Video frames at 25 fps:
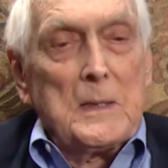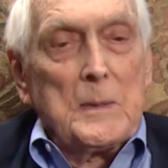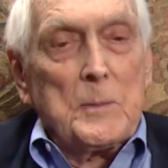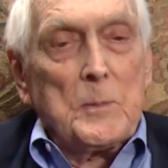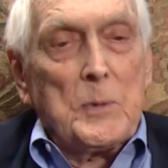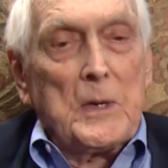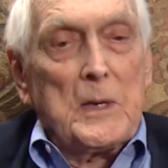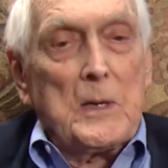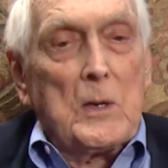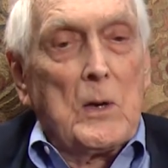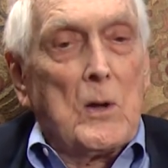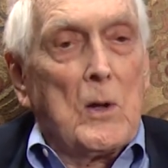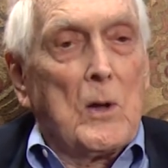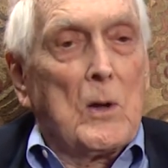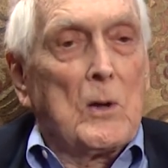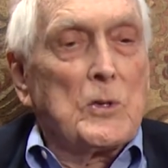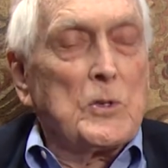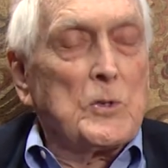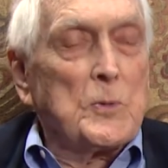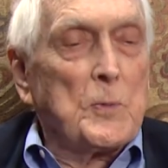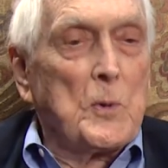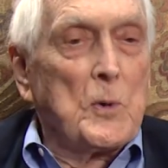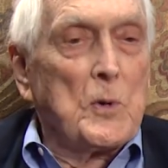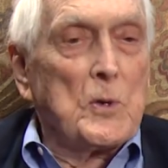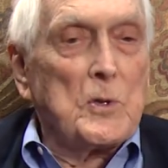played all the
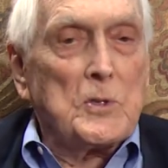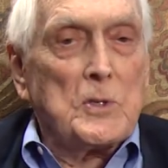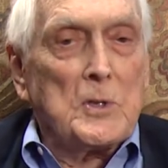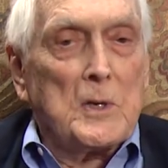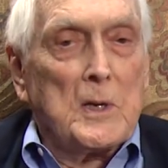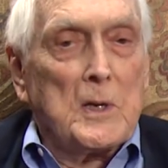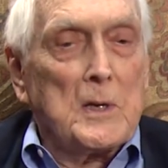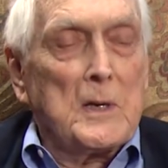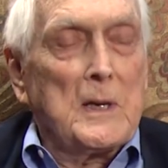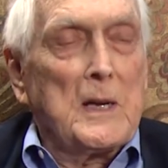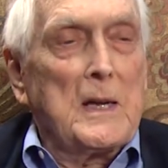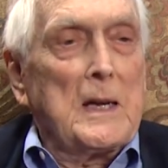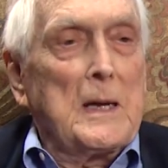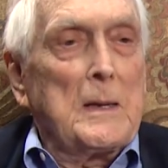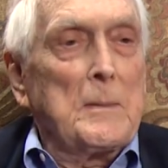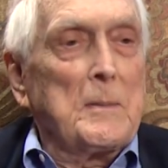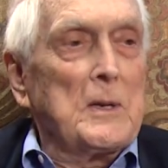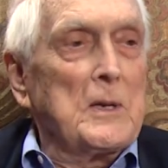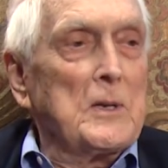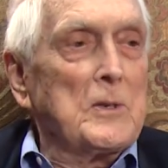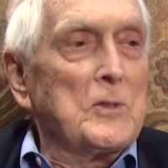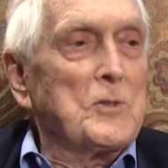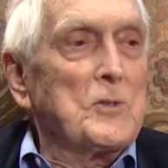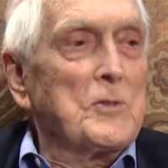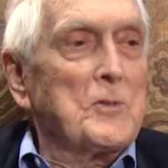sports you can name
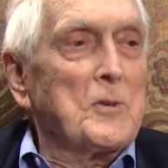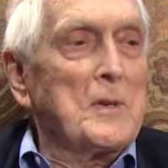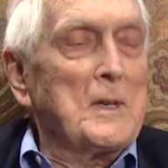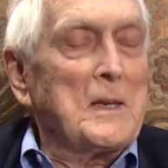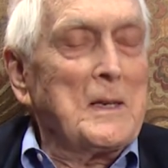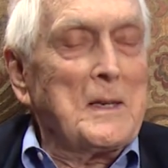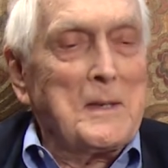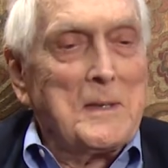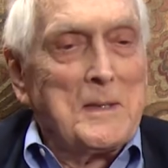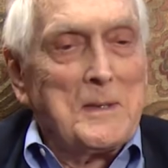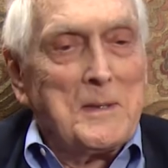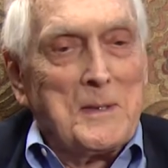in the street,